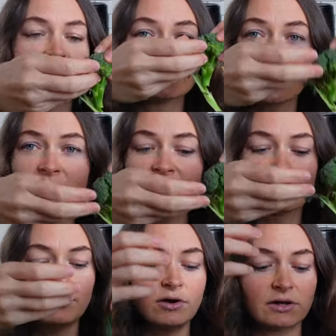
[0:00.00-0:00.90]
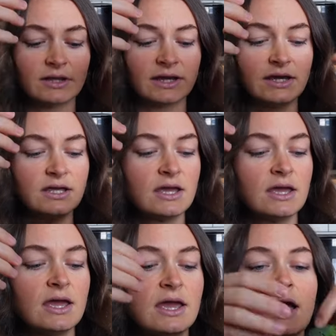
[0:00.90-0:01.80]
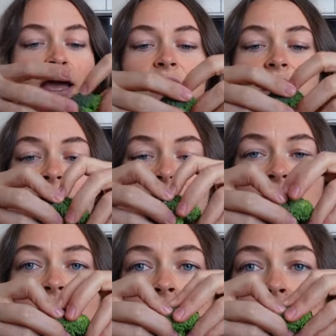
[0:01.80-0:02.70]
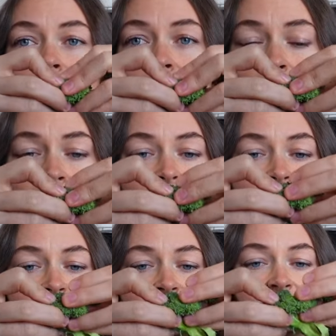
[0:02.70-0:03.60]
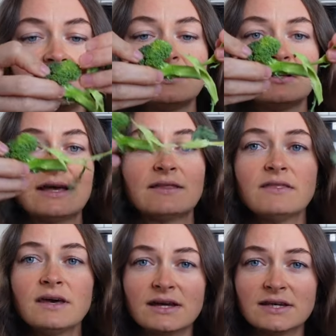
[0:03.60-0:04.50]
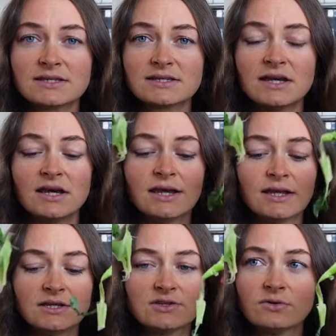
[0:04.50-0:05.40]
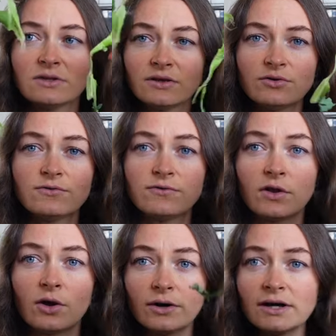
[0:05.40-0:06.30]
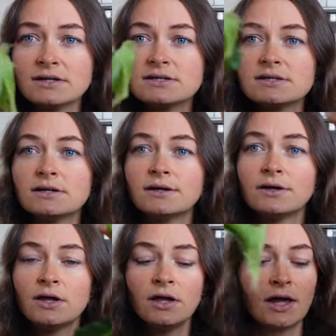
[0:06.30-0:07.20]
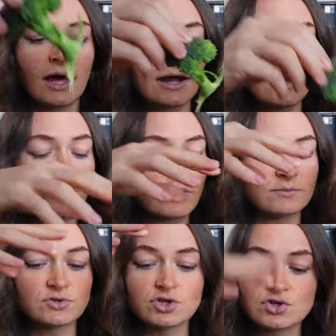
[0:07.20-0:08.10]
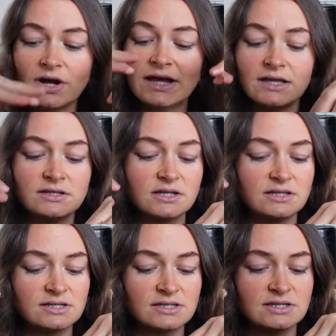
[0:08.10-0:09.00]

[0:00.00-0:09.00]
an entire broccoli and I rip it like this into little florets and I put them straight into this